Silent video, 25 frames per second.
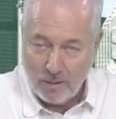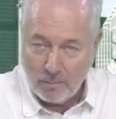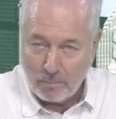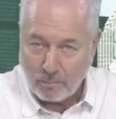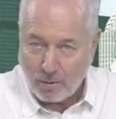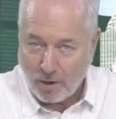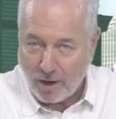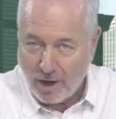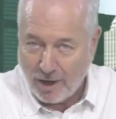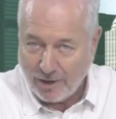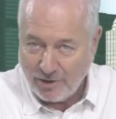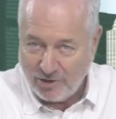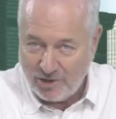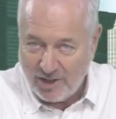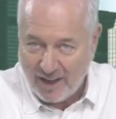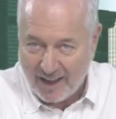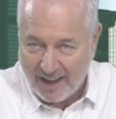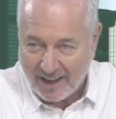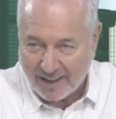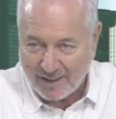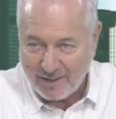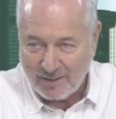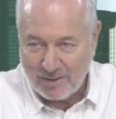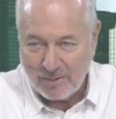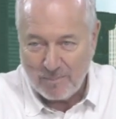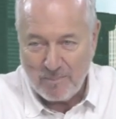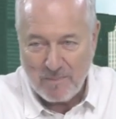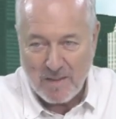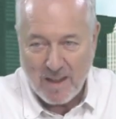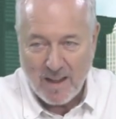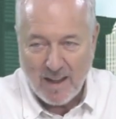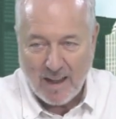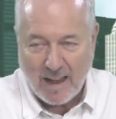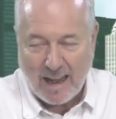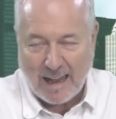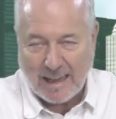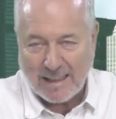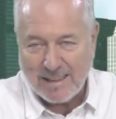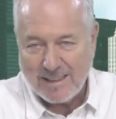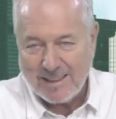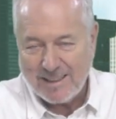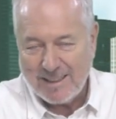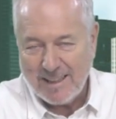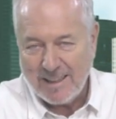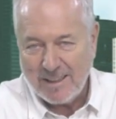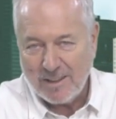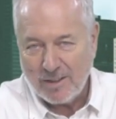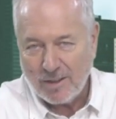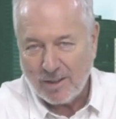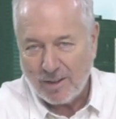Project. I
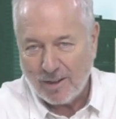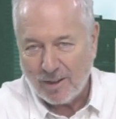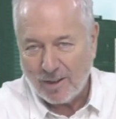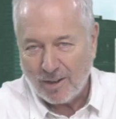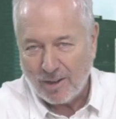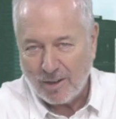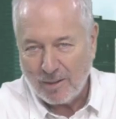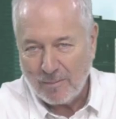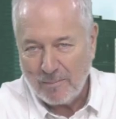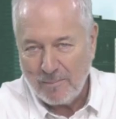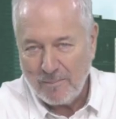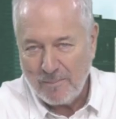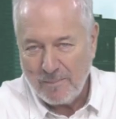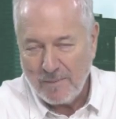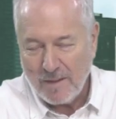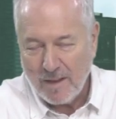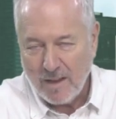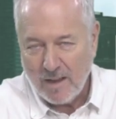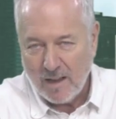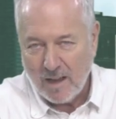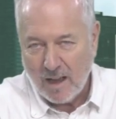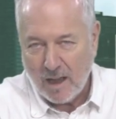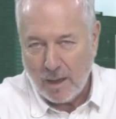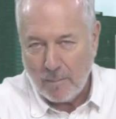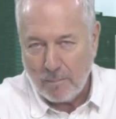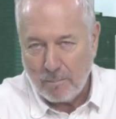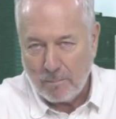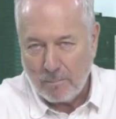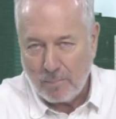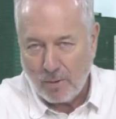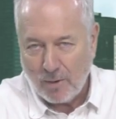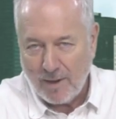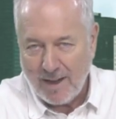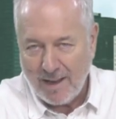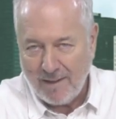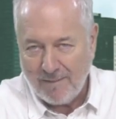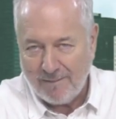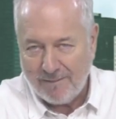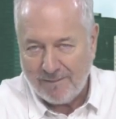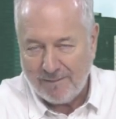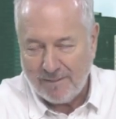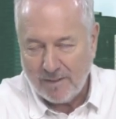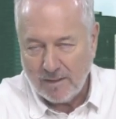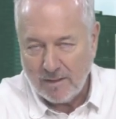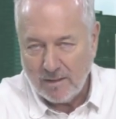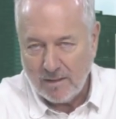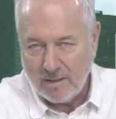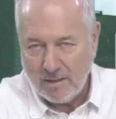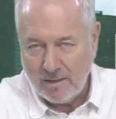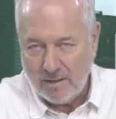sent her a brief
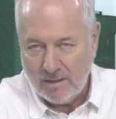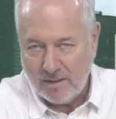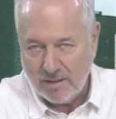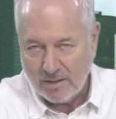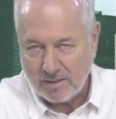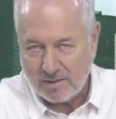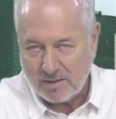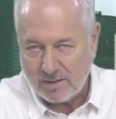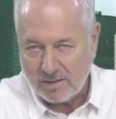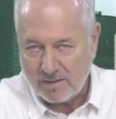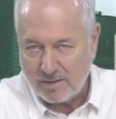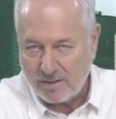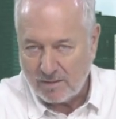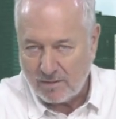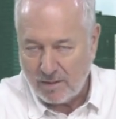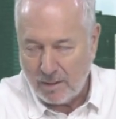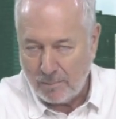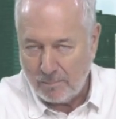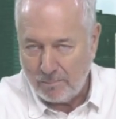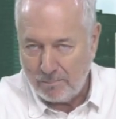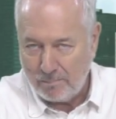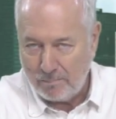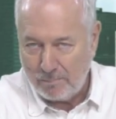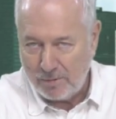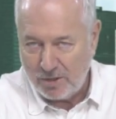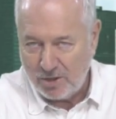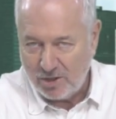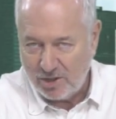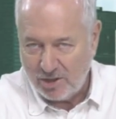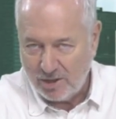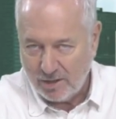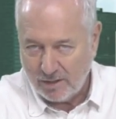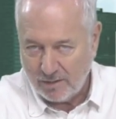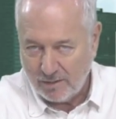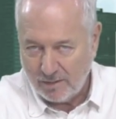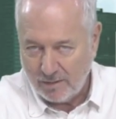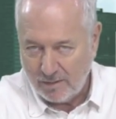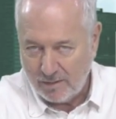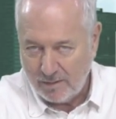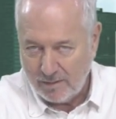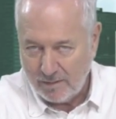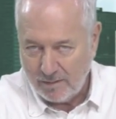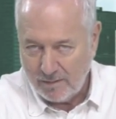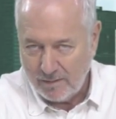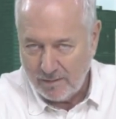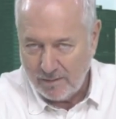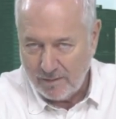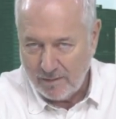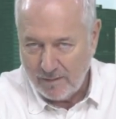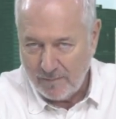description
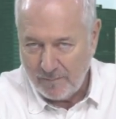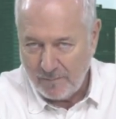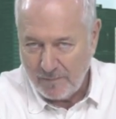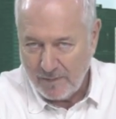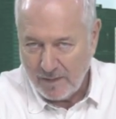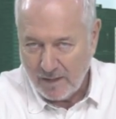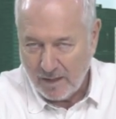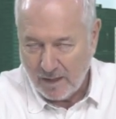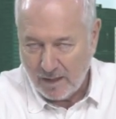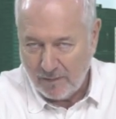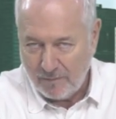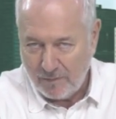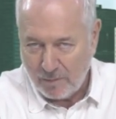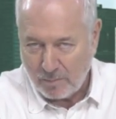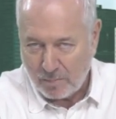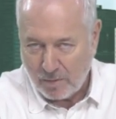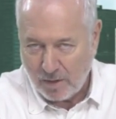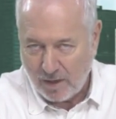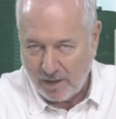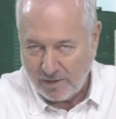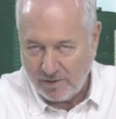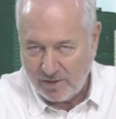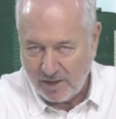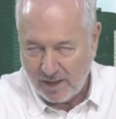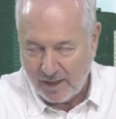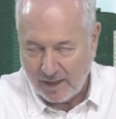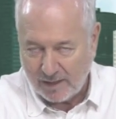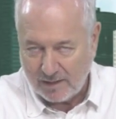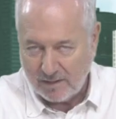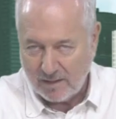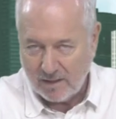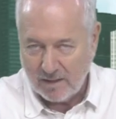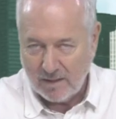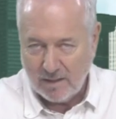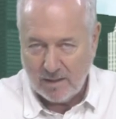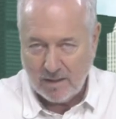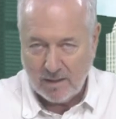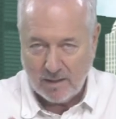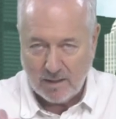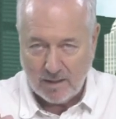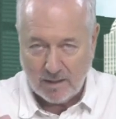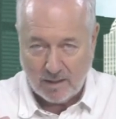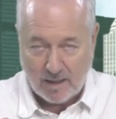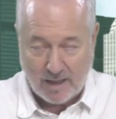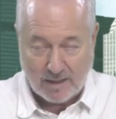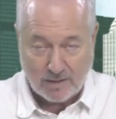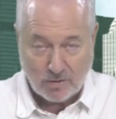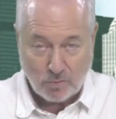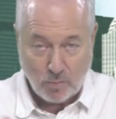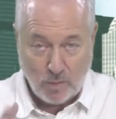of the project
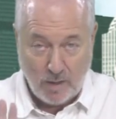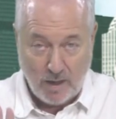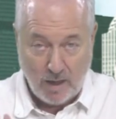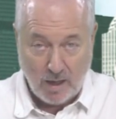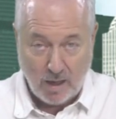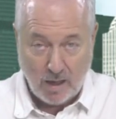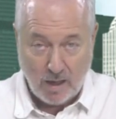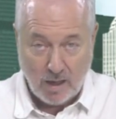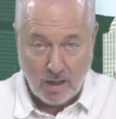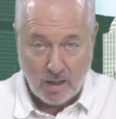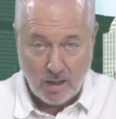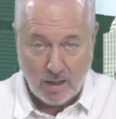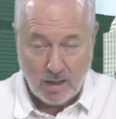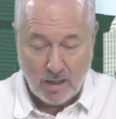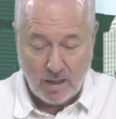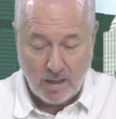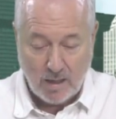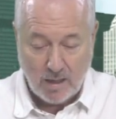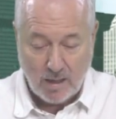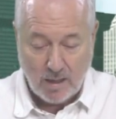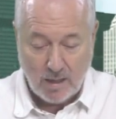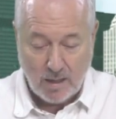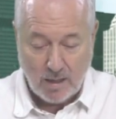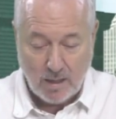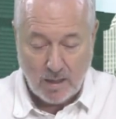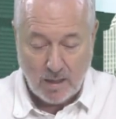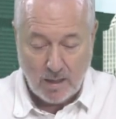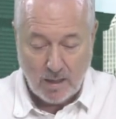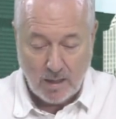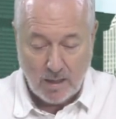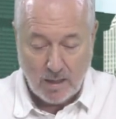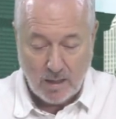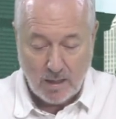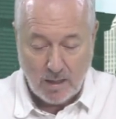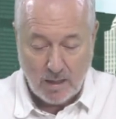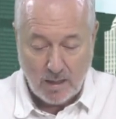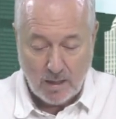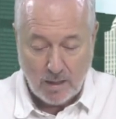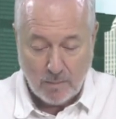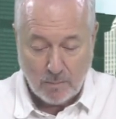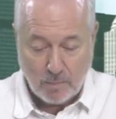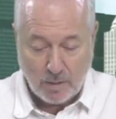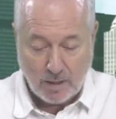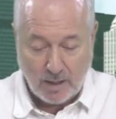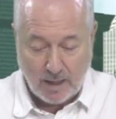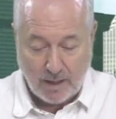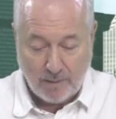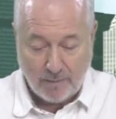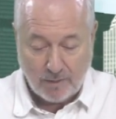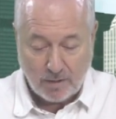last week.
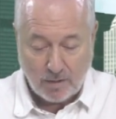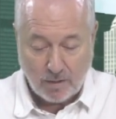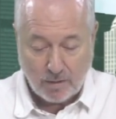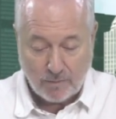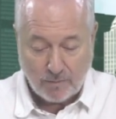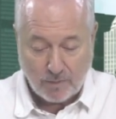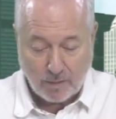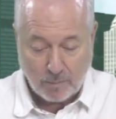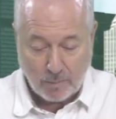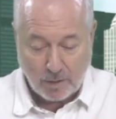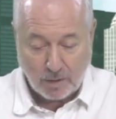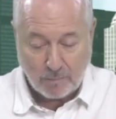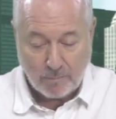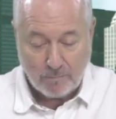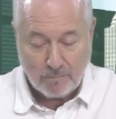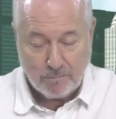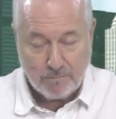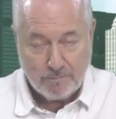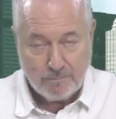But I haven't heard from her.